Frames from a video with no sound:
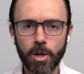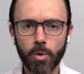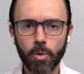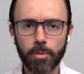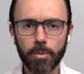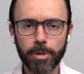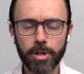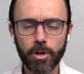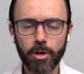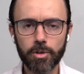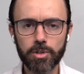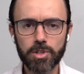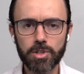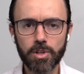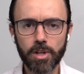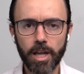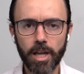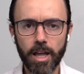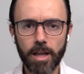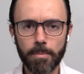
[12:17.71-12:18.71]
will be
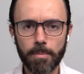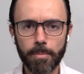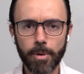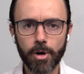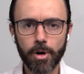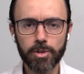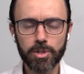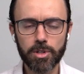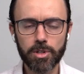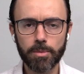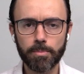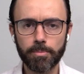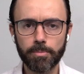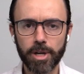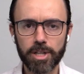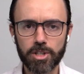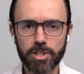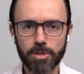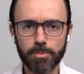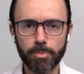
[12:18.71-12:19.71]
hosting a
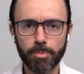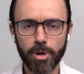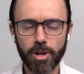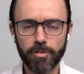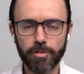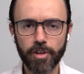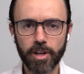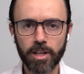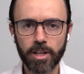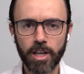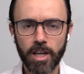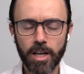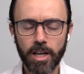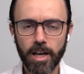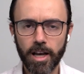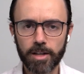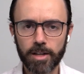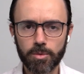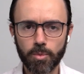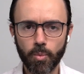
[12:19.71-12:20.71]
post-budget briefing
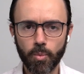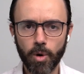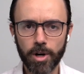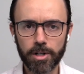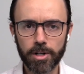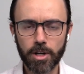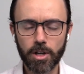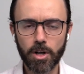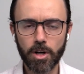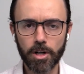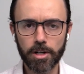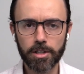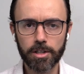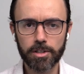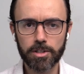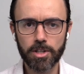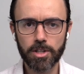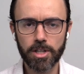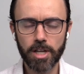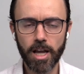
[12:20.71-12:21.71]
at 1 o'clock
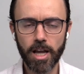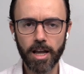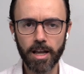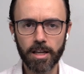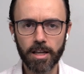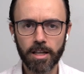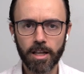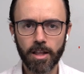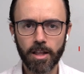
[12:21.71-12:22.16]
today.